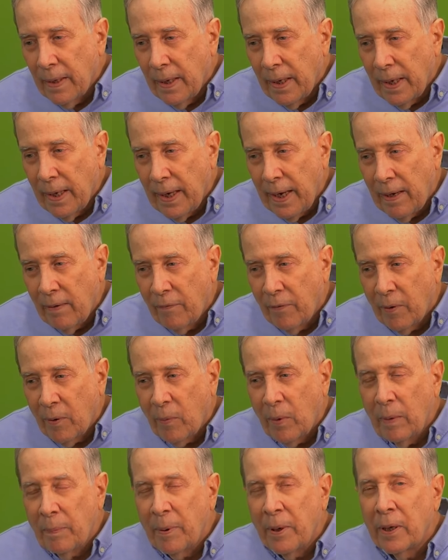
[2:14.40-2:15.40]
an eight foot
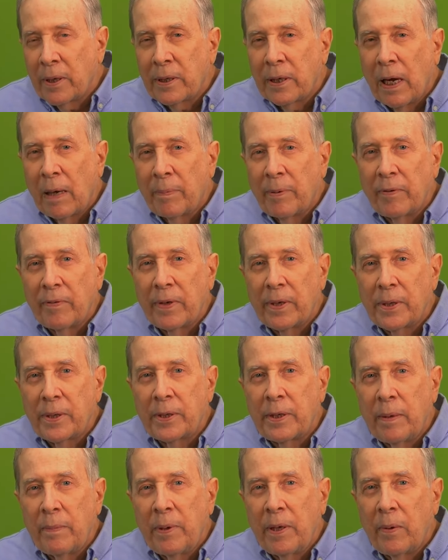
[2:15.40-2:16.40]
whip on top of it, a
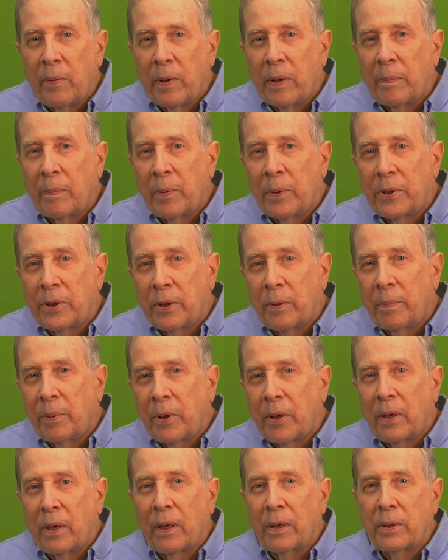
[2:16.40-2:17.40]
CB whip, which should
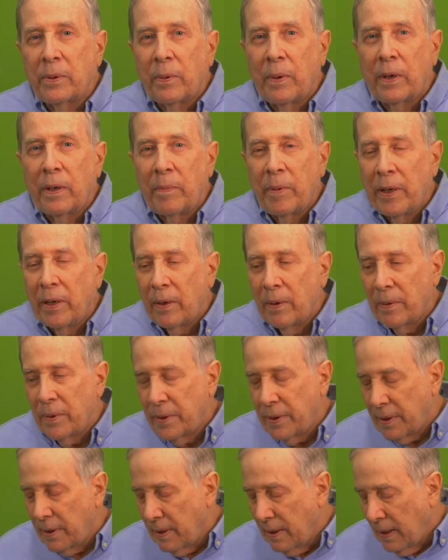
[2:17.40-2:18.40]
put it on 20
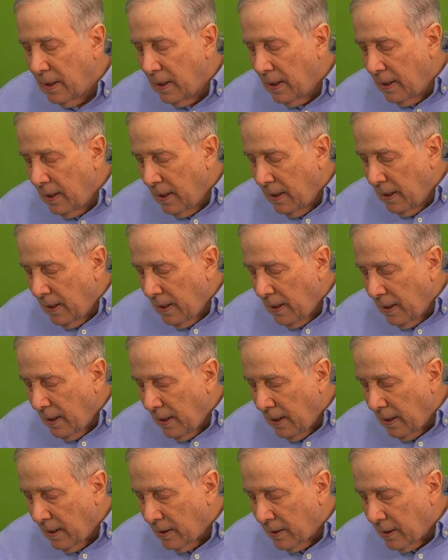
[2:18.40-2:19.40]
meters.
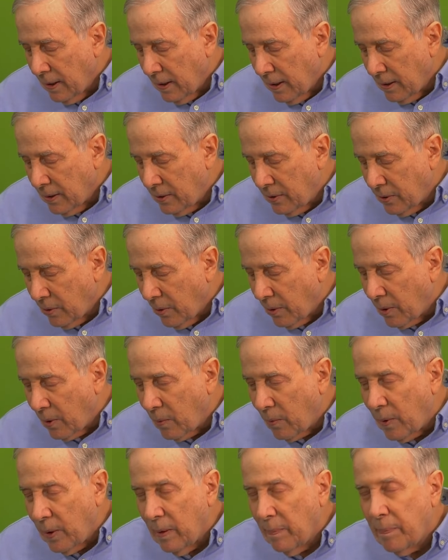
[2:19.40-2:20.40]
Uh, a shorter
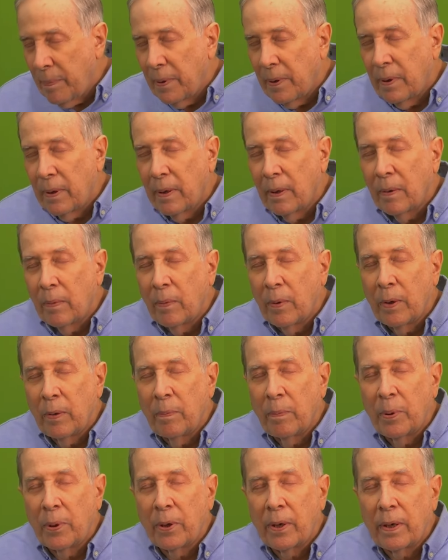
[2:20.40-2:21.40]
whip
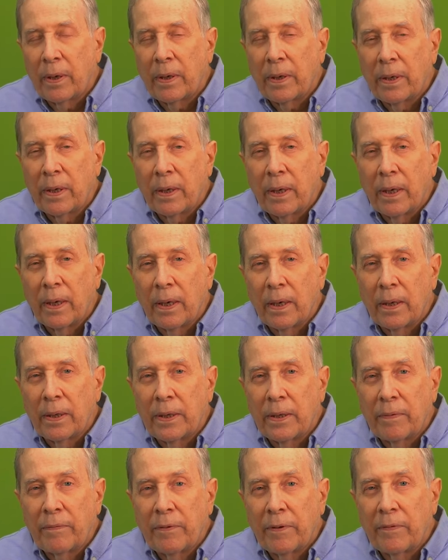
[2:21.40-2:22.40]
would put it uh,
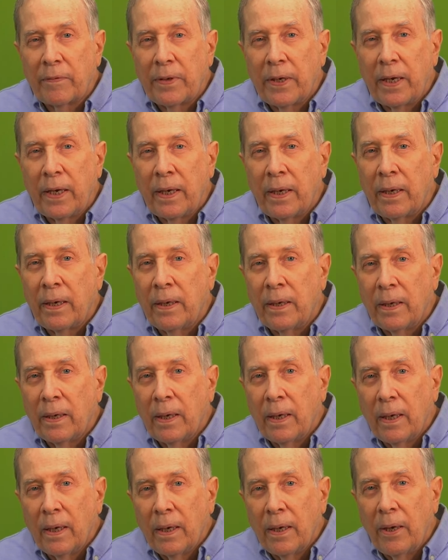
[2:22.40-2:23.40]
to 15.
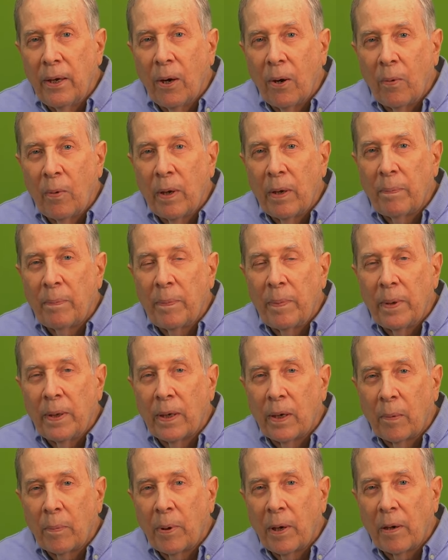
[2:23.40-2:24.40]
No whip,
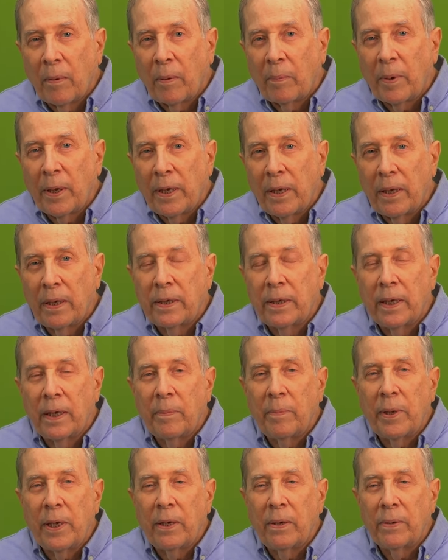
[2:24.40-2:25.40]
it'll probably hit
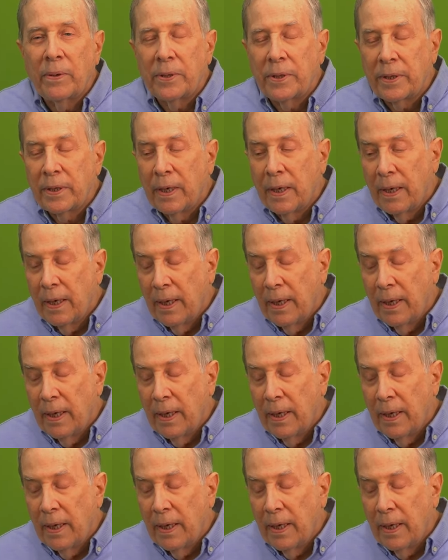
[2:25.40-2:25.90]
10 meters.